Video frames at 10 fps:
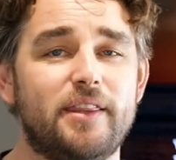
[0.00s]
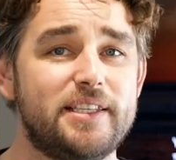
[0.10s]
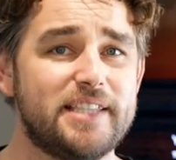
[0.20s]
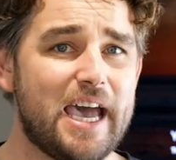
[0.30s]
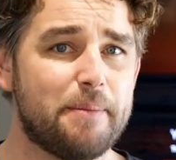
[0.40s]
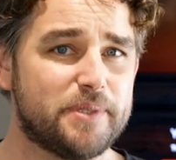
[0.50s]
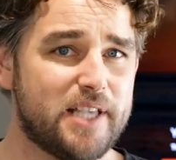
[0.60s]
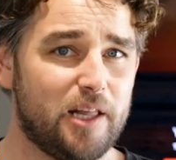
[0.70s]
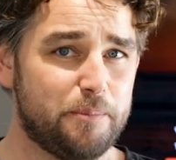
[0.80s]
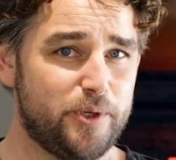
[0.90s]
These apps
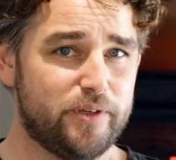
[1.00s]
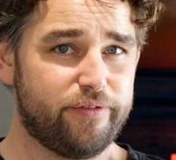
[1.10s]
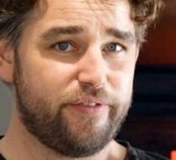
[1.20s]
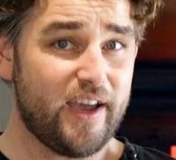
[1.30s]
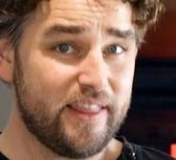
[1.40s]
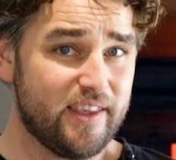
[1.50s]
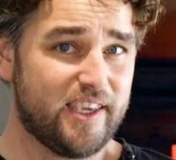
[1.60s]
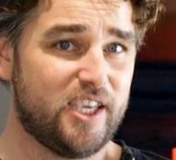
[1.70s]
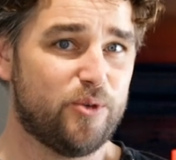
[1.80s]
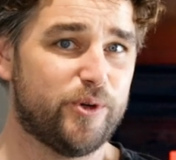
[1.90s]
help you define the
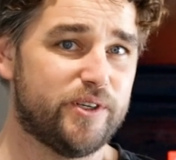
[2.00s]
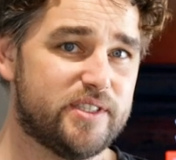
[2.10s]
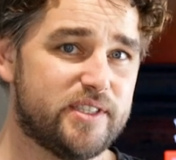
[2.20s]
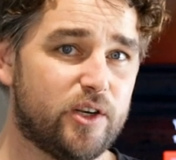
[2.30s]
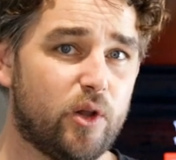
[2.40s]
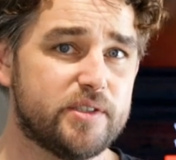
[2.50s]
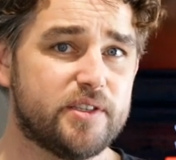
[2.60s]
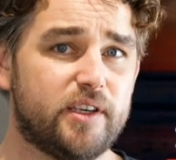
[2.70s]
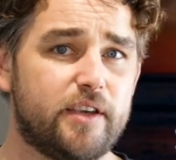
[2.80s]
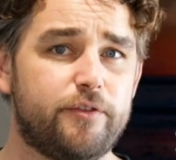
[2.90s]
keywords and
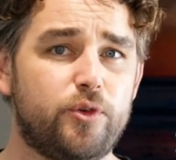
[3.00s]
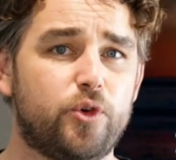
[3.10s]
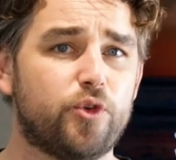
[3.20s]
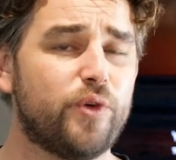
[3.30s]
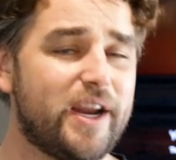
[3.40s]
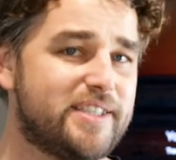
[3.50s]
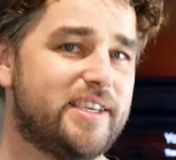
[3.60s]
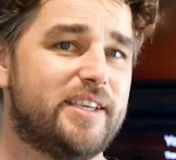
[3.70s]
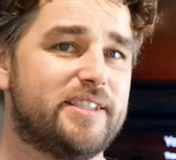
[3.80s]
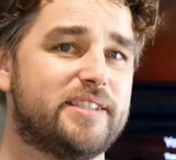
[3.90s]
also give you
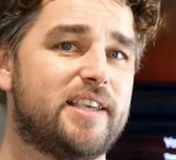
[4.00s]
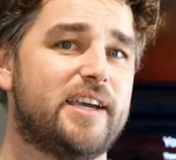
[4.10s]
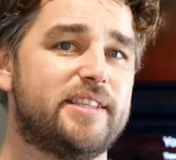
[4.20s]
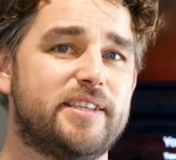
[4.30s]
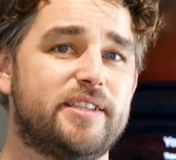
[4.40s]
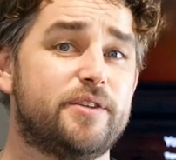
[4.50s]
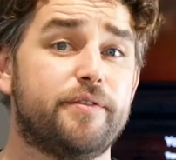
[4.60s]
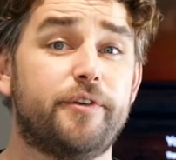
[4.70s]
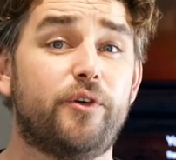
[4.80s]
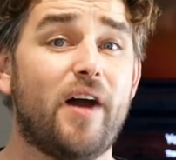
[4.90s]
greater insight into a
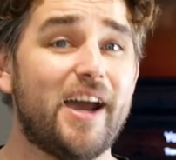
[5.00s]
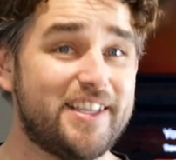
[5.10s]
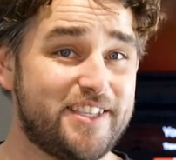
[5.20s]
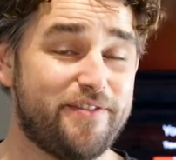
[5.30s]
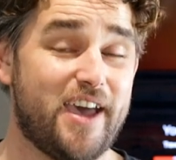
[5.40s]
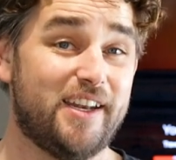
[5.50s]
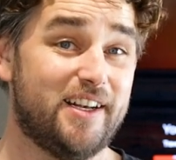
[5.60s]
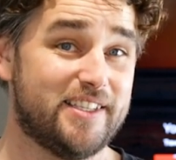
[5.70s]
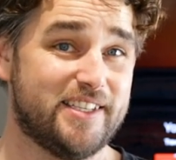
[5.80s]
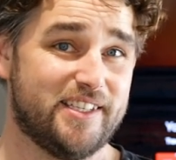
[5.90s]
variety of
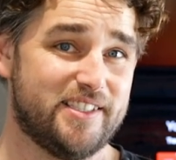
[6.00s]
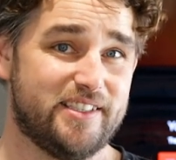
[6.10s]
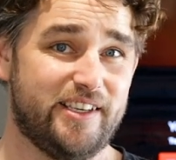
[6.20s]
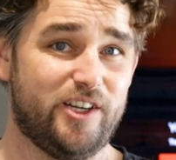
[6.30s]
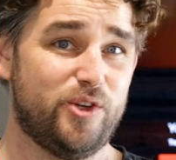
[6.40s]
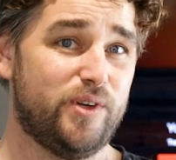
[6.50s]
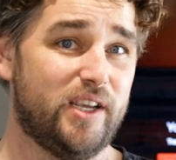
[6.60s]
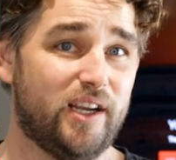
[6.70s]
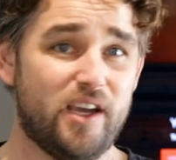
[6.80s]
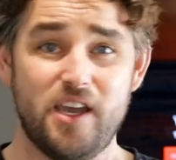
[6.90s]
analytics,
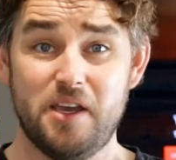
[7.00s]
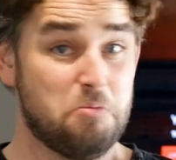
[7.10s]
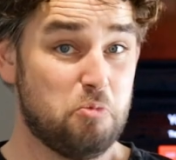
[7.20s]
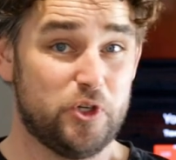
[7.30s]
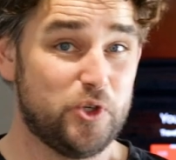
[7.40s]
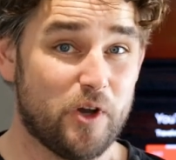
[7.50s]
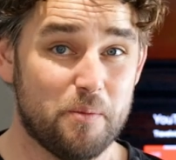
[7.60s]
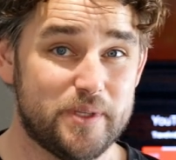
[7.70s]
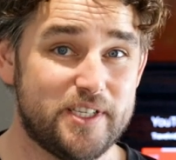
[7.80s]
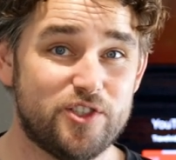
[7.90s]
including what your
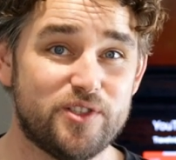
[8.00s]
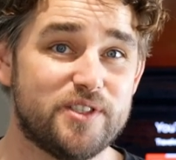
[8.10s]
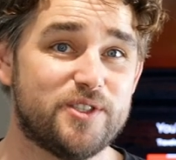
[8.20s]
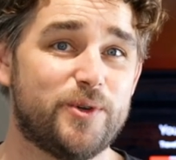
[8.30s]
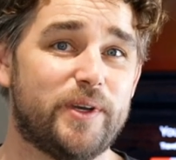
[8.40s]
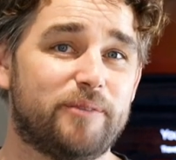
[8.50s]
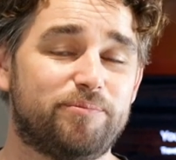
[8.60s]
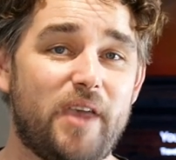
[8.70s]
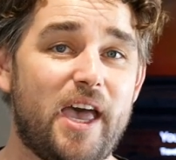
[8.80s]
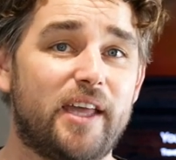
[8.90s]
competition is doing
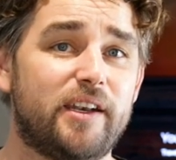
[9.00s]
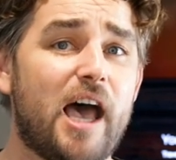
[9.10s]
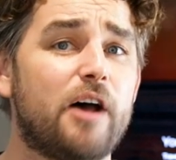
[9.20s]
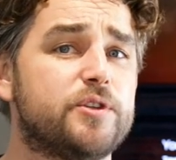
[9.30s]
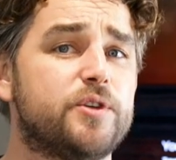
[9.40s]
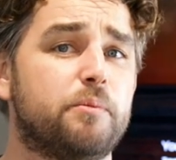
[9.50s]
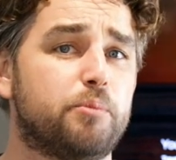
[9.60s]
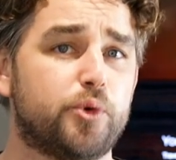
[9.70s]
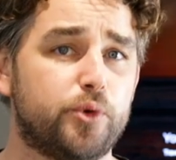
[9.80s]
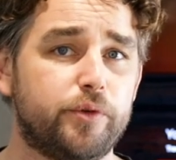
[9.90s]
and how to
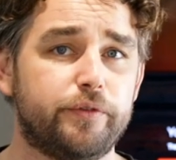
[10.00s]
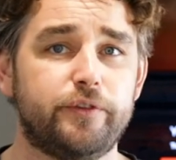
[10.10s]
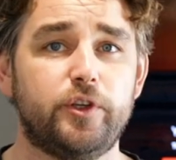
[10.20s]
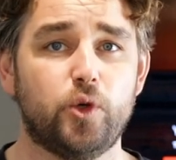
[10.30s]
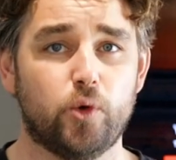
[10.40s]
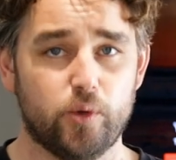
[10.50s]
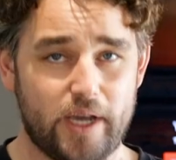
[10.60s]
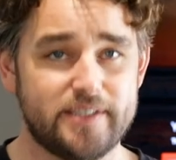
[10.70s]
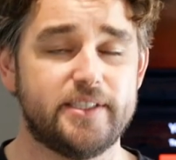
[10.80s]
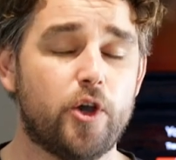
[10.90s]
improve your
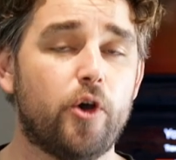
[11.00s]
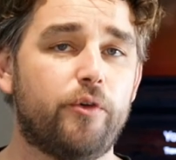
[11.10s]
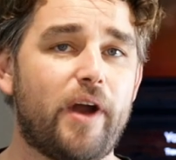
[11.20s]
SEO